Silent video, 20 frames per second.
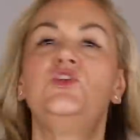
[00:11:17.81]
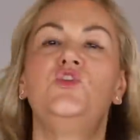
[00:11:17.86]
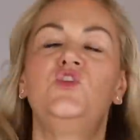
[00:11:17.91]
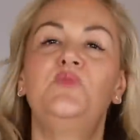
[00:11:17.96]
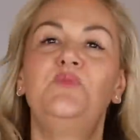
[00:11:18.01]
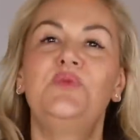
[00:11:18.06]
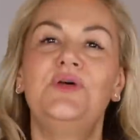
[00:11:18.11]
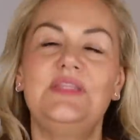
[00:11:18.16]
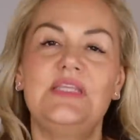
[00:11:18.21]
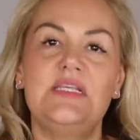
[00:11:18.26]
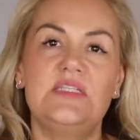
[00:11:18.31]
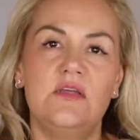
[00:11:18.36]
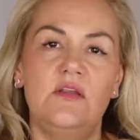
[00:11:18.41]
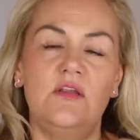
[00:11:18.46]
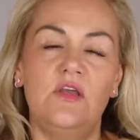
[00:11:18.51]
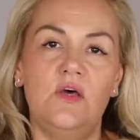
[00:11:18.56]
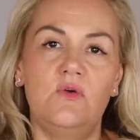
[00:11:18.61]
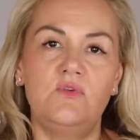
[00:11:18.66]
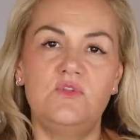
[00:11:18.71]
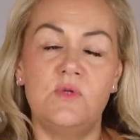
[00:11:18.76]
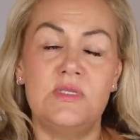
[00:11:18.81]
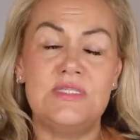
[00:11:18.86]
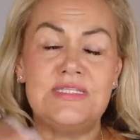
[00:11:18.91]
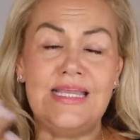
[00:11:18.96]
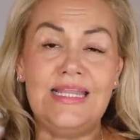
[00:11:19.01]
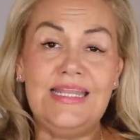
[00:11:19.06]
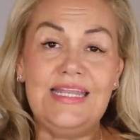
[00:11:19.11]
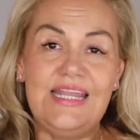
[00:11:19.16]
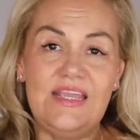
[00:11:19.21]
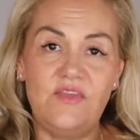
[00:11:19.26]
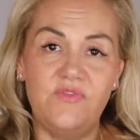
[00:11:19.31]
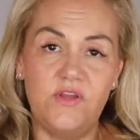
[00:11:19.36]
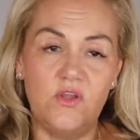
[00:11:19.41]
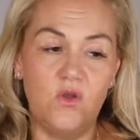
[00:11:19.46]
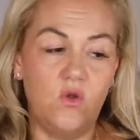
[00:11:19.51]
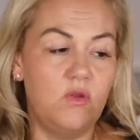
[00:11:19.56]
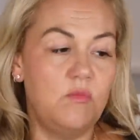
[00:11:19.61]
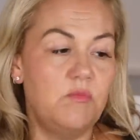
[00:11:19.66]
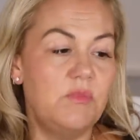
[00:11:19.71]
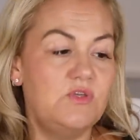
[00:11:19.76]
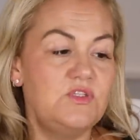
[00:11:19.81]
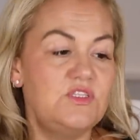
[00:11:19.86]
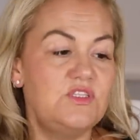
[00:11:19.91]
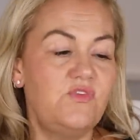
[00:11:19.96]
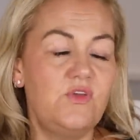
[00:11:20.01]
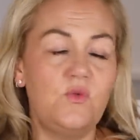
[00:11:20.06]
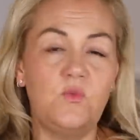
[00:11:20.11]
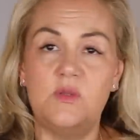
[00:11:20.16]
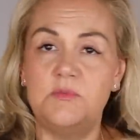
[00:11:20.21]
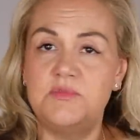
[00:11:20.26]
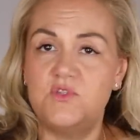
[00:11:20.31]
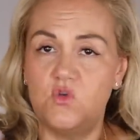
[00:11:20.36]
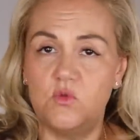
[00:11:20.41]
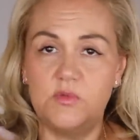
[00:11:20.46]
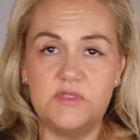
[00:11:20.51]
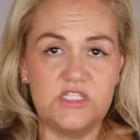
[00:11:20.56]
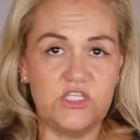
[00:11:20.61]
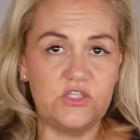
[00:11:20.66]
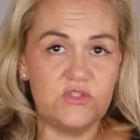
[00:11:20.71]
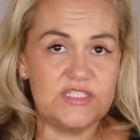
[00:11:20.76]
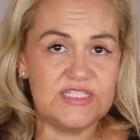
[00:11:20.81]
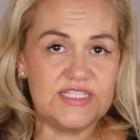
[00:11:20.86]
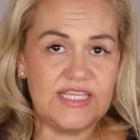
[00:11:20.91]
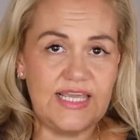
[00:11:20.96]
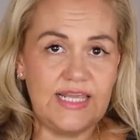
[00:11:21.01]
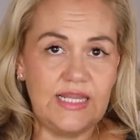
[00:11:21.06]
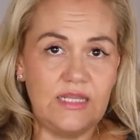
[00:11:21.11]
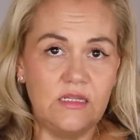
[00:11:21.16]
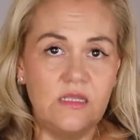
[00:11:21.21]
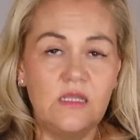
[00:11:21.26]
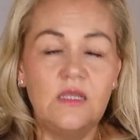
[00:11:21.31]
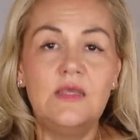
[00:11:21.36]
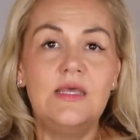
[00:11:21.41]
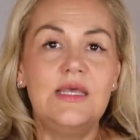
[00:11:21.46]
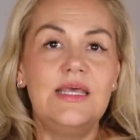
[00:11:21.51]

You could put this on afterwards and leave it on. Most of it will absorb into your skin.